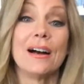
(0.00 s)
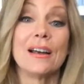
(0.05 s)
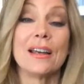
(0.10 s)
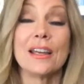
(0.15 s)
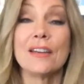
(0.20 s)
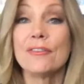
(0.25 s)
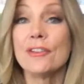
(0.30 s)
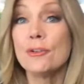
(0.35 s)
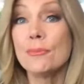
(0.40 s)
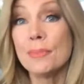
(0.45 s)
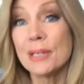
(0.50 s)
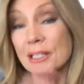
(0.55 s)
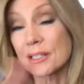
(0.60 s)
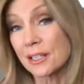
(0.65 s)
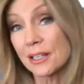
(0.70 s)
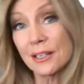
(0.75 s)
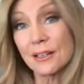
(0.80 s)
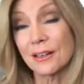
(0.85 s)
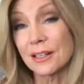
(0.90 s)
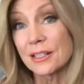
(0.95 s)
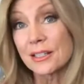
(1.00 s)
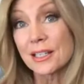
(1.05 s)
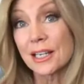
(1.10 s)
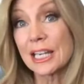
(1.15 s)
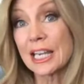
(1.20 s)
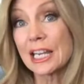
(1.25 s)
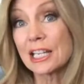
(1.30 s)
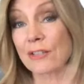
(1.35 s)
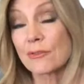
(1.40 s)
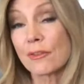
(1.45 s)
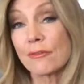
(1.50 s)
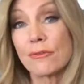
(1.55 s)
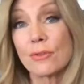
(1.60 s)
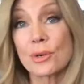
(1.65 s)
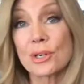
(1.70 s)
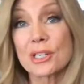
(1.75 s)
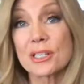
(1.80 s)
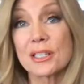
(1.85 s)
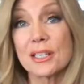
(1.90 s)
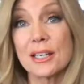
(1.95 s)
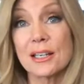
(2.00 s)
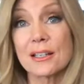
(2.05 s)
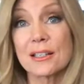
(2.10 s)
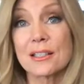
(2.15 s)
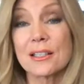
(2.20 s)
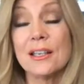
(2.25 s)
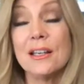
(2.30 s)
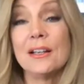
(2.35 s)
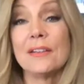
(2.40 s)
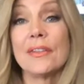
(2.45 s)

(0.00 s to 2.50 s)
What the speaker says: If you miss it on Sundays from 4 to 6,